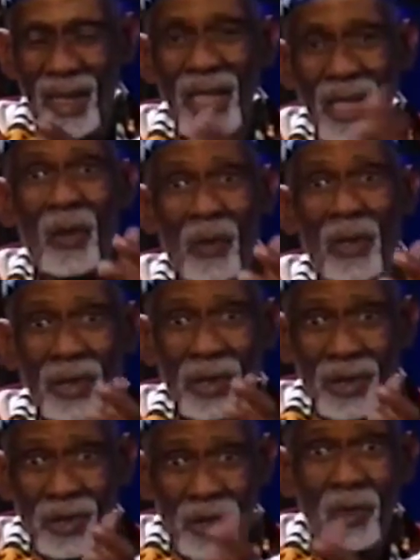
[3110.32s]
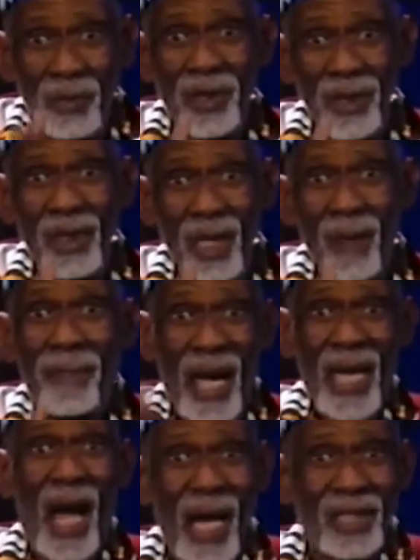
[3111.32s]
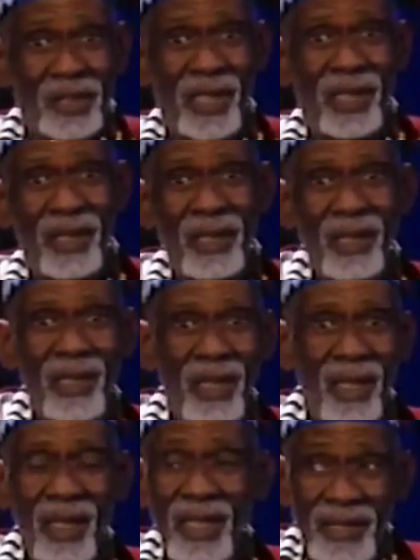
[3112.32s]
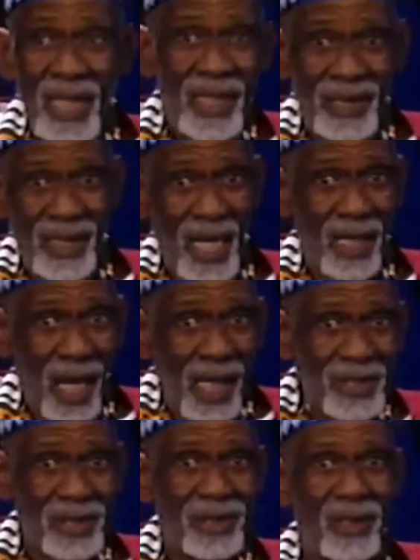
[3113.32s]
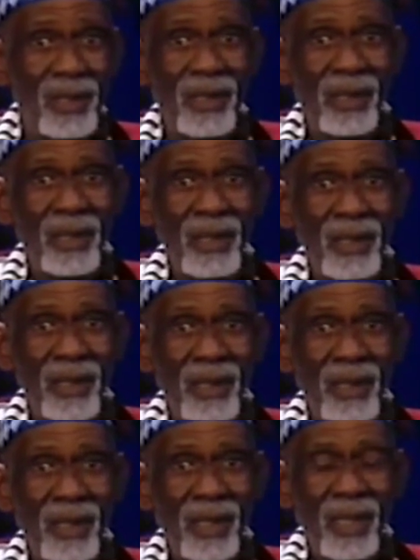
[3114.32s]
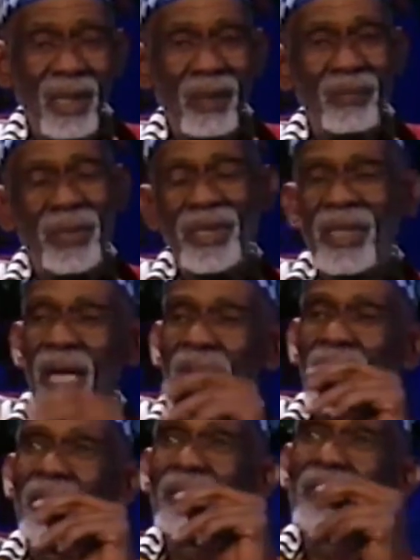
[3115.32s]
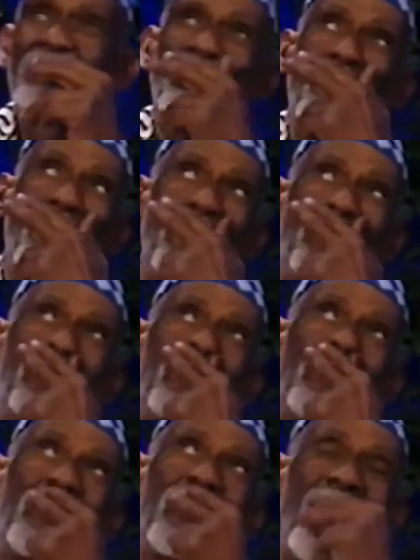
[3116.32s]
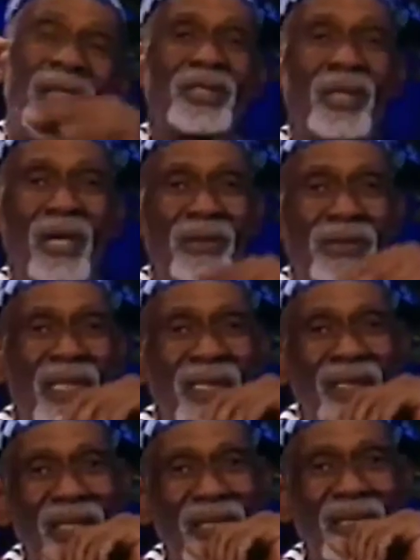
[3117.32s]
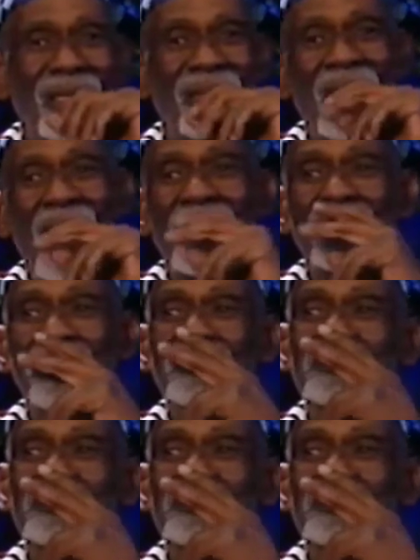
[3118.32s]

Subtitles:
in our human biology. They tell us. But then I started thinking that